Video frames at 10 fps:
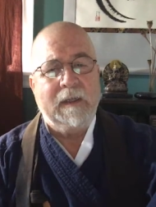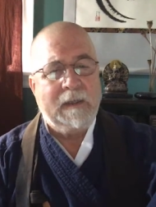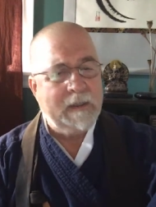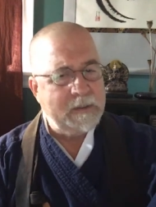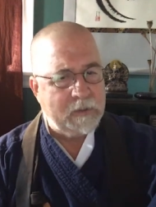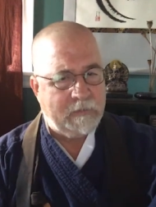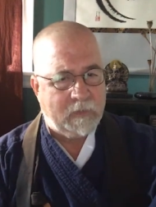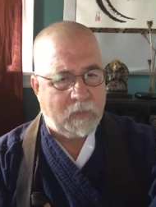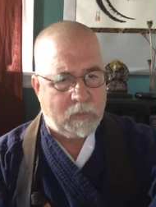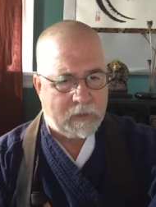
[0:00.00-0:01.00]
Kicks Over
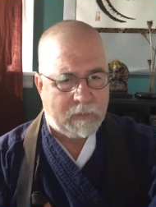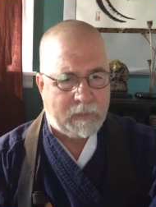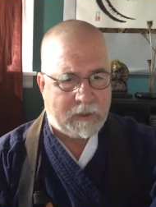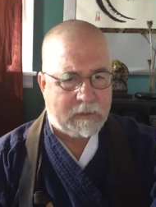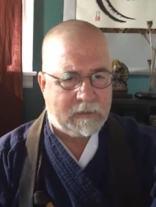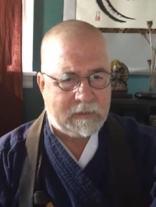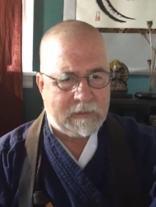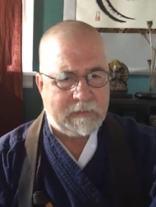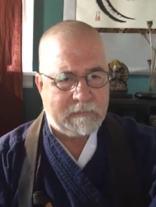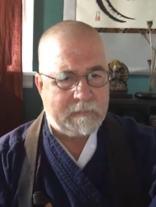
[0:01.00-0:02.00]
the Water Bottle,
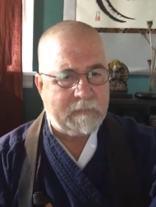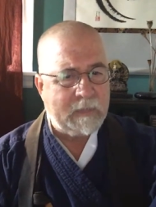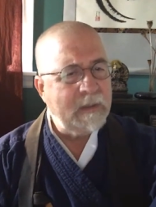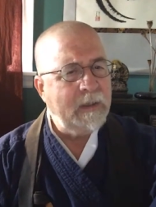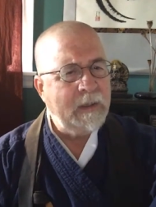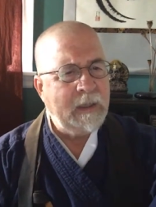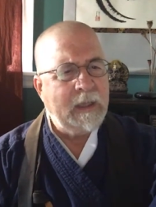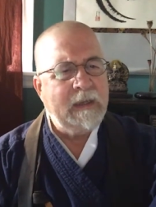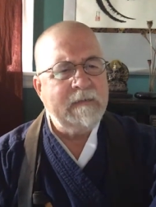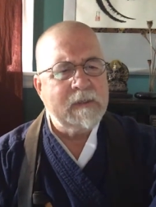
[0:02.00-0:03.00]

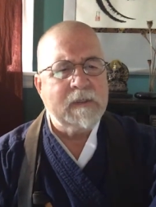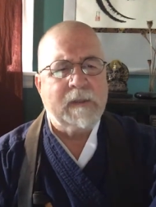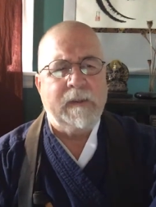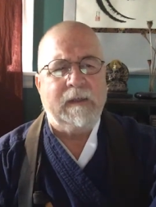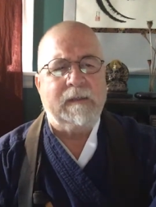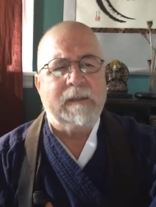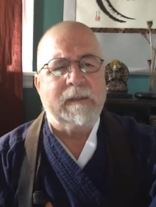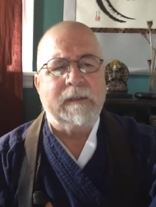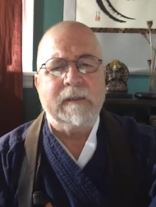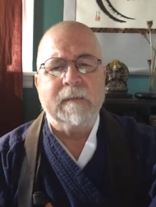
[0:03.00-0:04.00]
he gives us this.